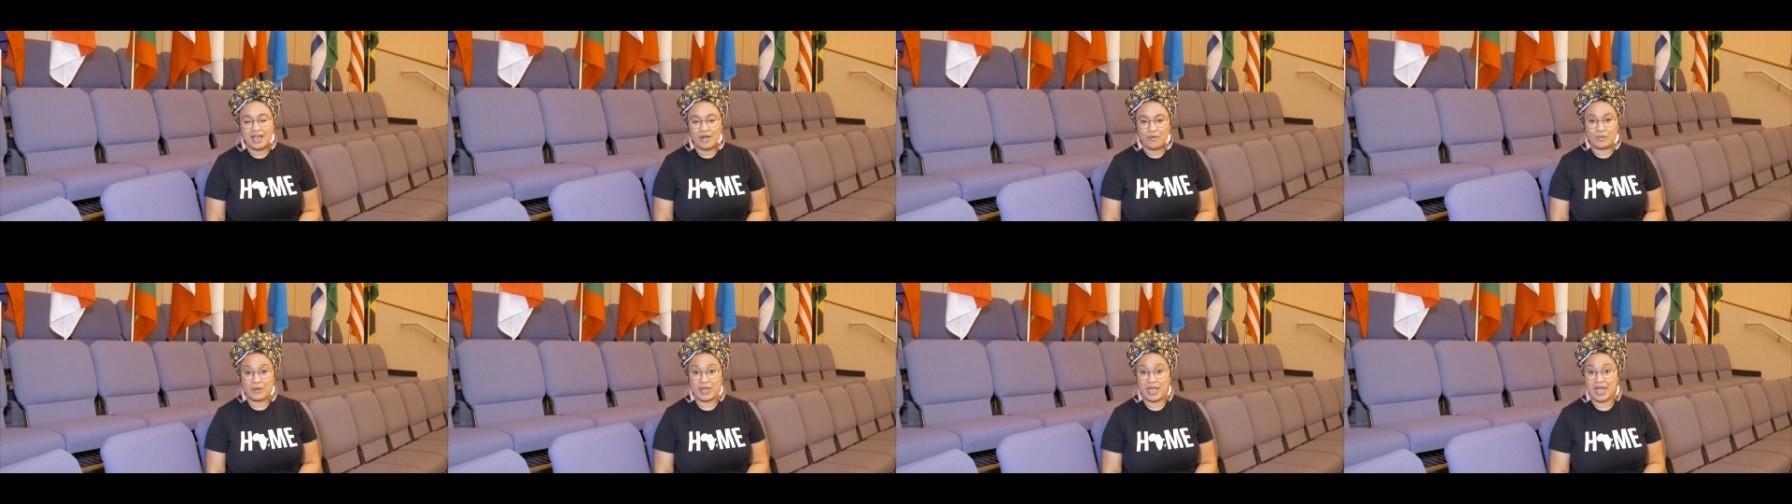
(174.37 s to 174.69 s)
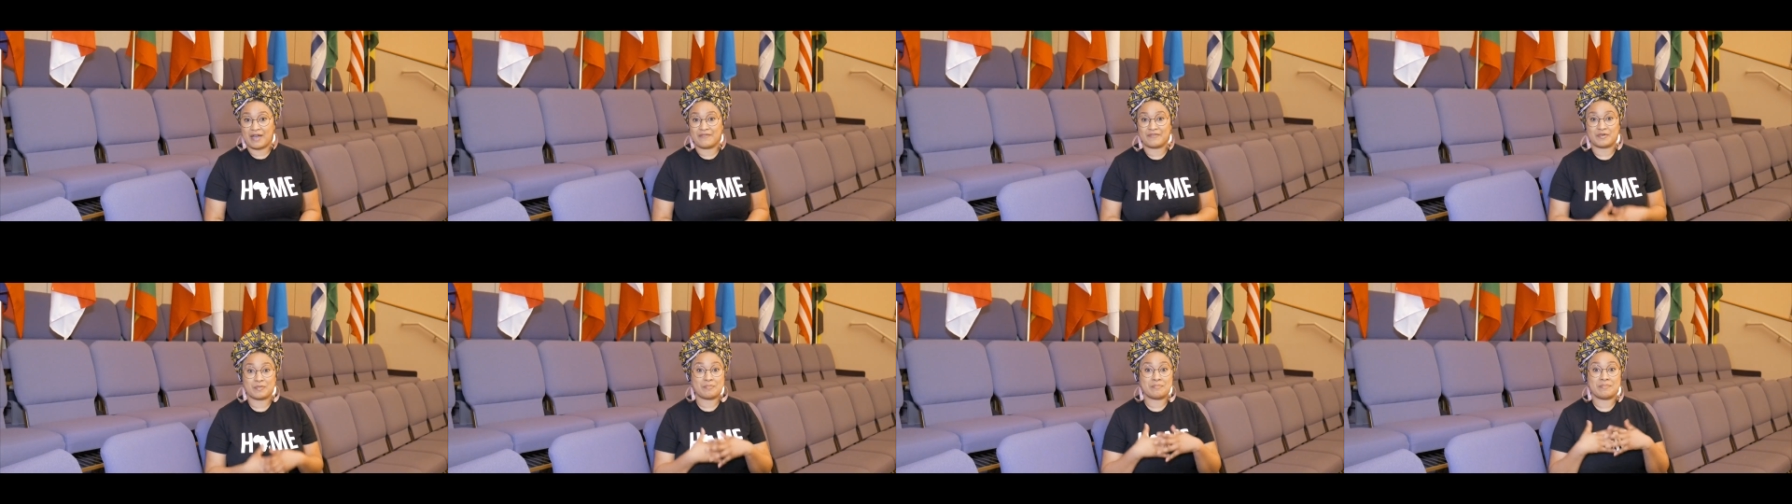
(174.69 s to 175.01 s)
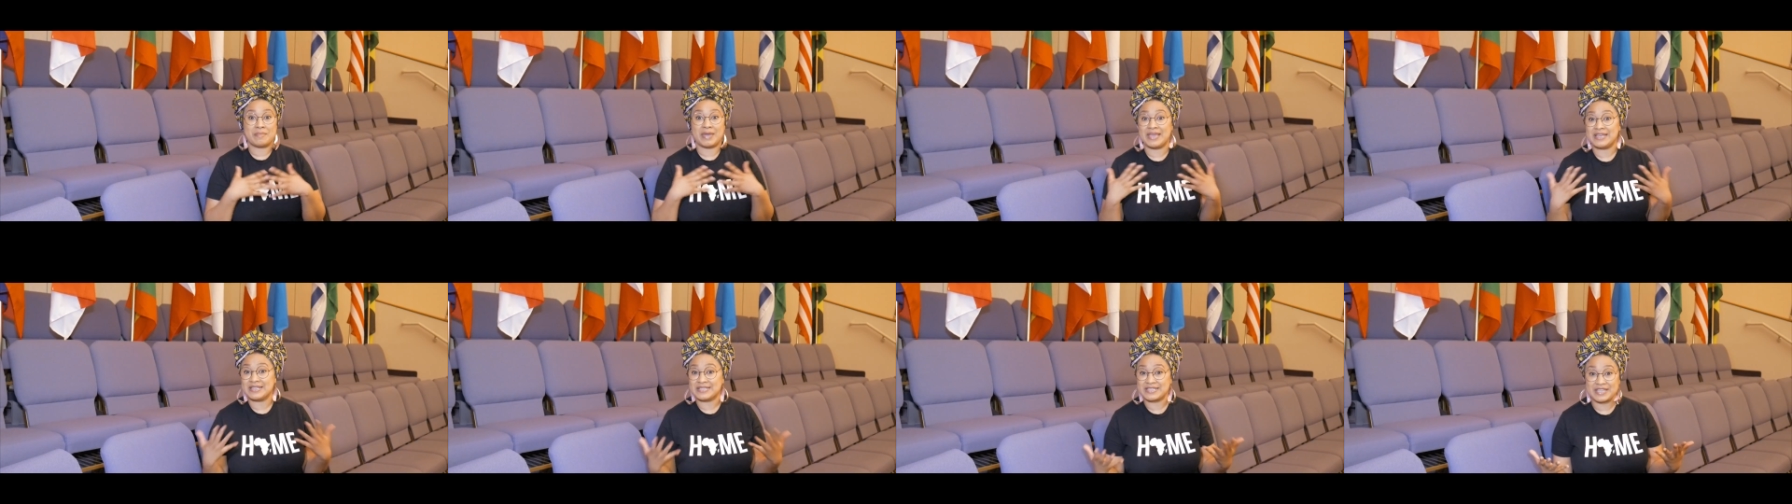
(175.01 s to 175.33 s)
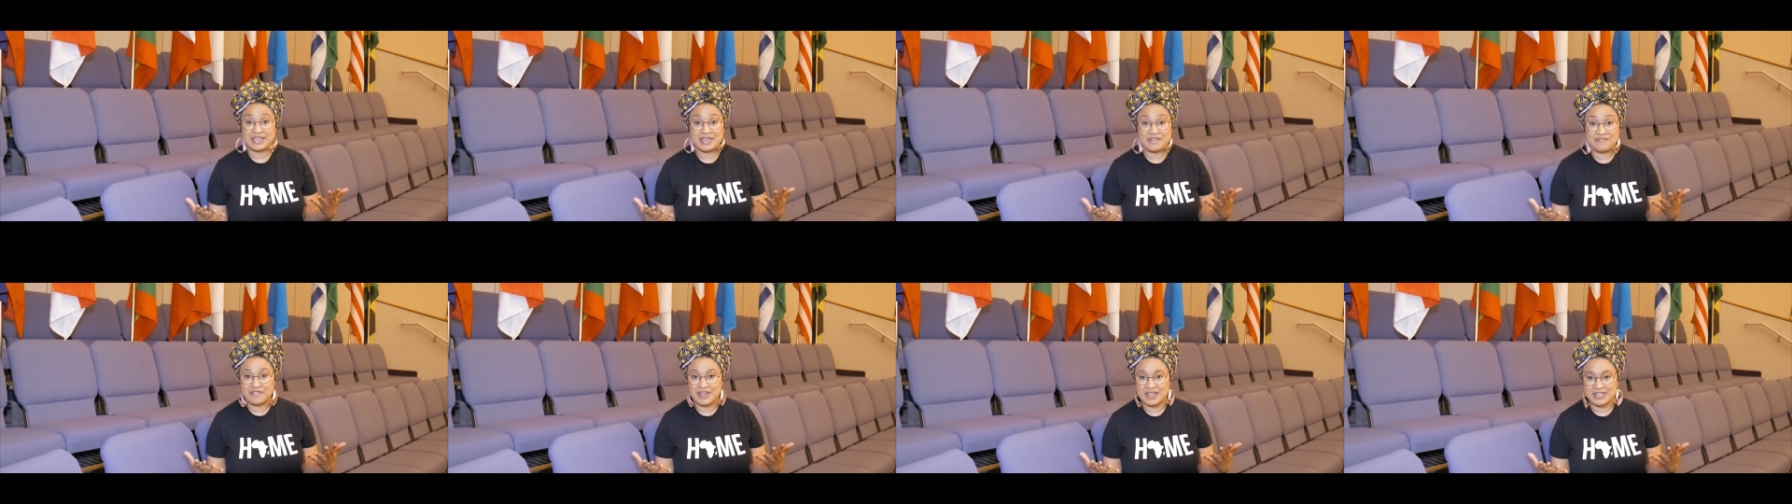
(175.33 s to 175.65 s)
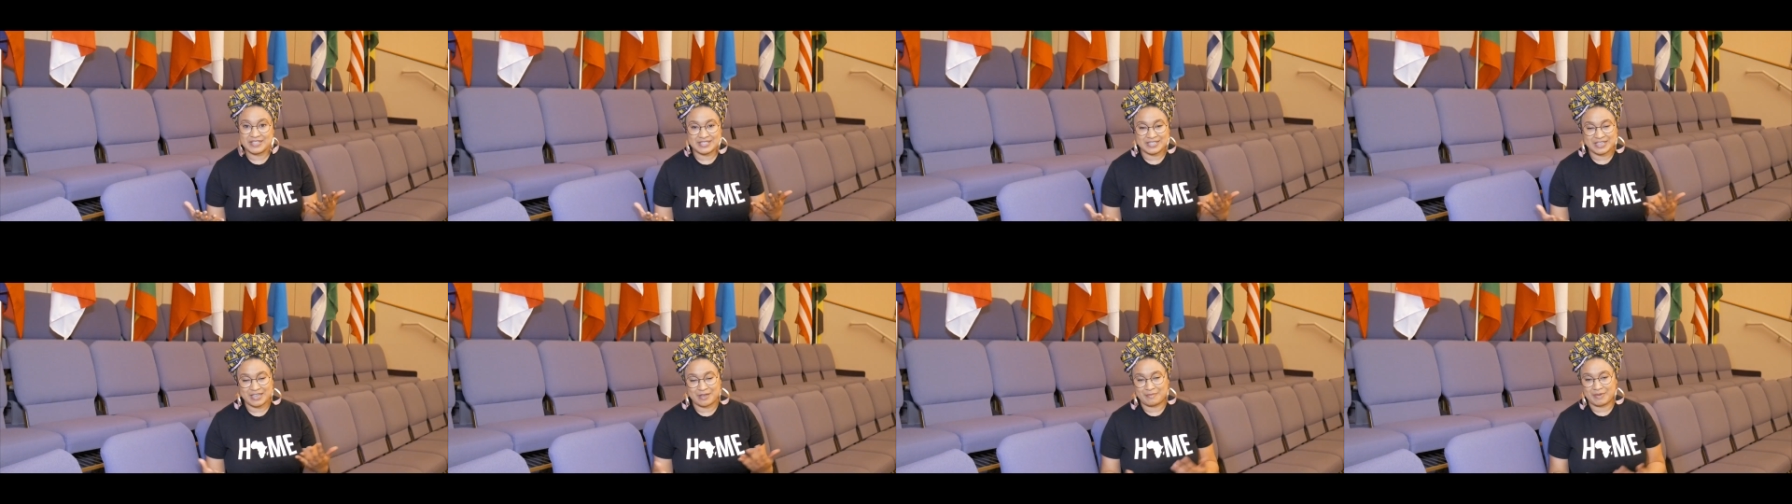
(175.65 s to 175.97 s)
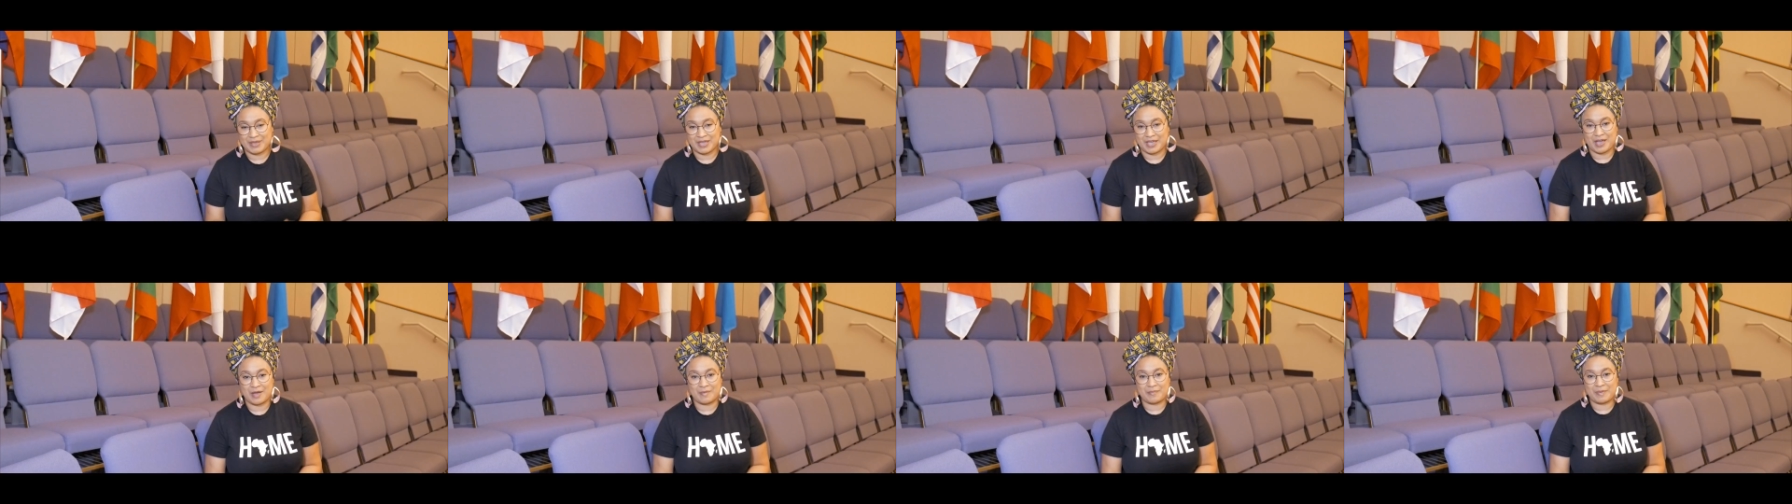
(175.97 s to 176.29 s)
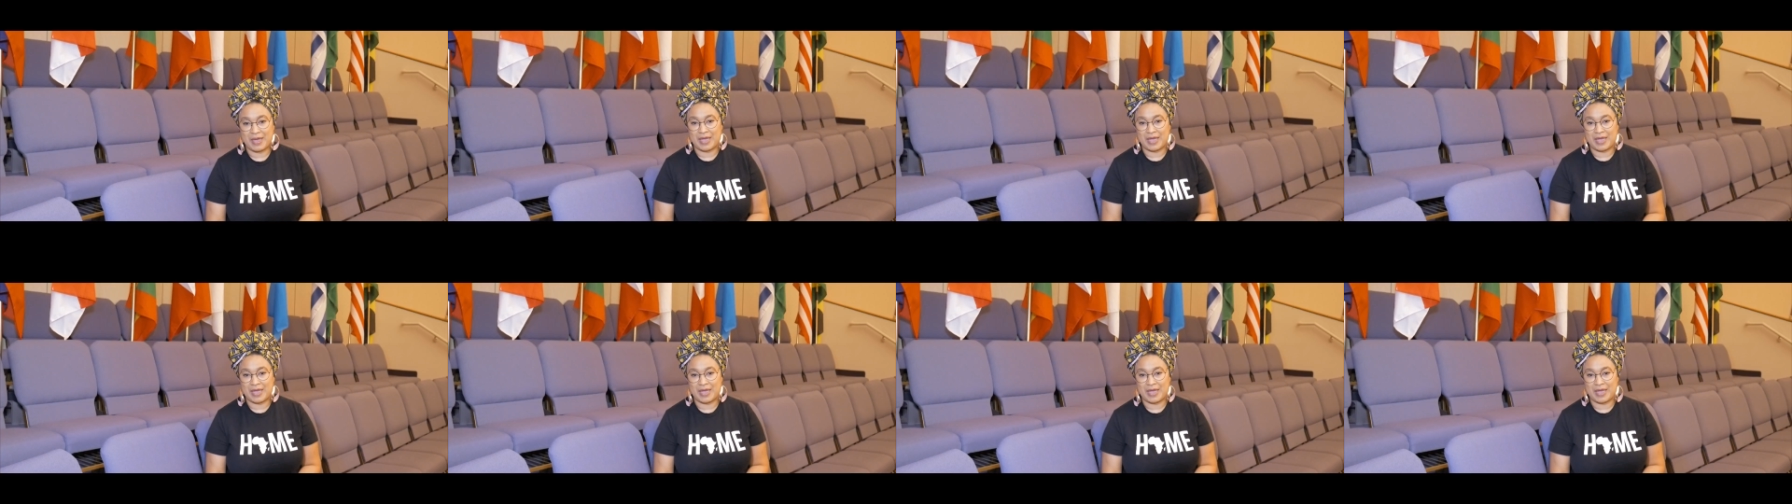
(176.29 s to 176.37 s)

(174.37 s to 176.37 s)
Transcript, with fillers: We have amazing events coming up,